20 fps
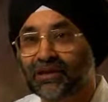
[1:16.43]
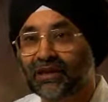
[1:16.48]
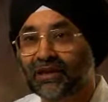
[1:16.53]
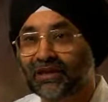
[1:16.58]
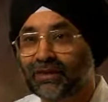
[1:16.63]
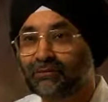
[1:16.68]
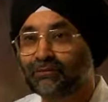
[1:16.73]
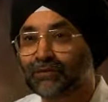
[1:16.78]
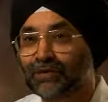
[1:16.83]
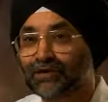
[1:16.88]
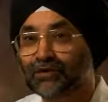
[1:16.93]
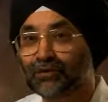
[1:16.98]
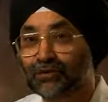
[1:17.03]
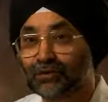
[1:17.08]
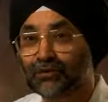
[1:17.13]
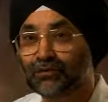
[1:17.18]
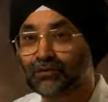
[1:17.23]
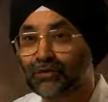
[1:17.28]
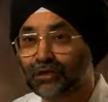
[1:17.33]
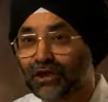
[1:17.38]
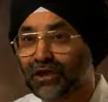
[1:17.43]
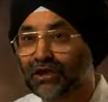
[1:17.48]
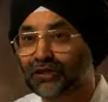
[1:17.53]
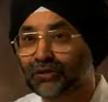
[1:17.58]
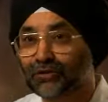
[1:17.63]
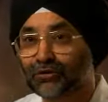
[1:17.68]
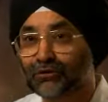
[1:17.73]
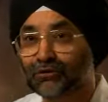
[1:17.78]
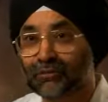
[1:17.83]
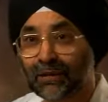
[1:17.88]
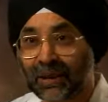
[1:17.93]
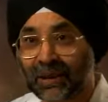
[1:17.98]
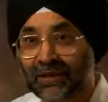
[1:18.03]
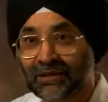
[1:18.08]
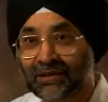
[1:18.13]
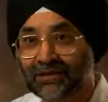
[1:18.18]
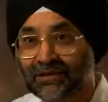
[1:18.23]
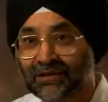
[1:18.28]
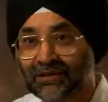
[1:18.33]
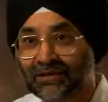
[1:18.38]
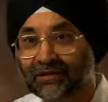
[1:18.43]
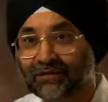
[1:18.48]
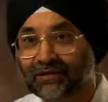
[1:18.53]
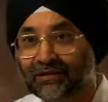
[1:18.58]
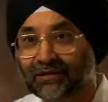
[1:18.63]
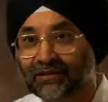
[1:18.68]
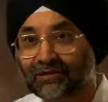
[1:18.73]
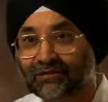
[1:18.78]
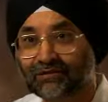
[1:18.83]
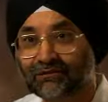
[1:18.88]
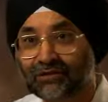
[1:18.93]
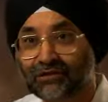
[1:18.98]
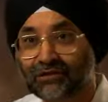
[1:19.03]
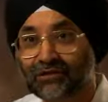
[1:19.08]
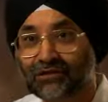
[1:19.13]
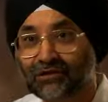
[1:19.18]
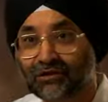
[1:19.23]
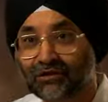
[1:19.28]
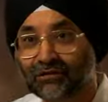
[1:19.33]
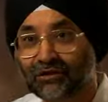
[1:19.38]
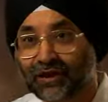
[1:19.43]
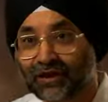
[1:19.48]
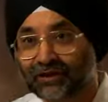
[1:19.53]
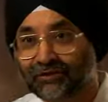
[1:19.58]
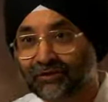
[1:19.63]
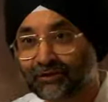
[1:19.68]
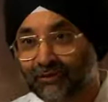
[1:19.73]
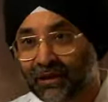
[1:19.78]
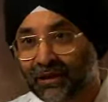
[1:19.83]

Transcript: they let me do what I do best, which is to look after